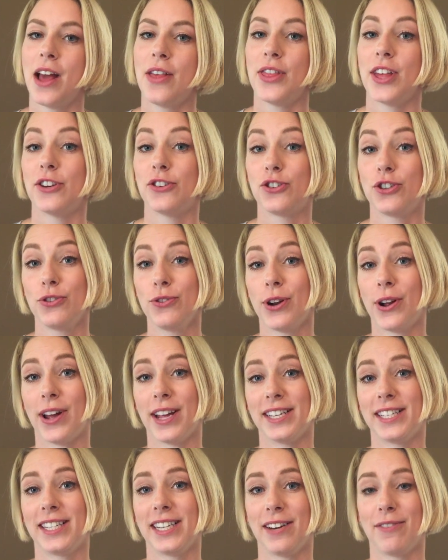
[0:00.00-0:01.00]
that Juno
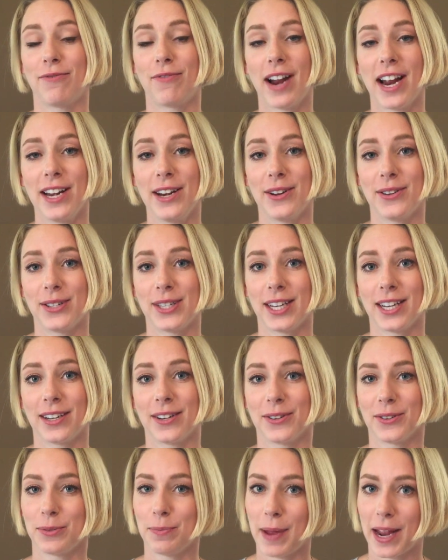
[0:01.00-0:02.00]
had sent radio
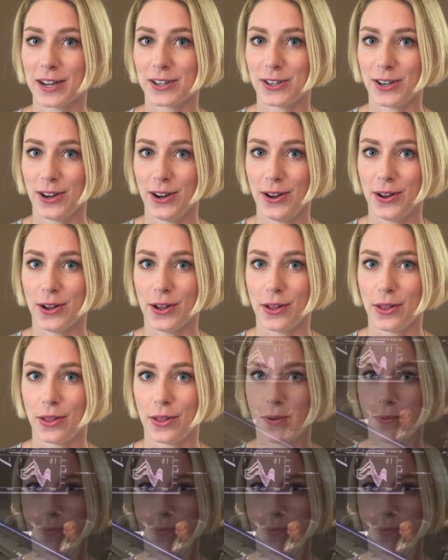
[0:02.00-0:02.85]
signals back to Earth.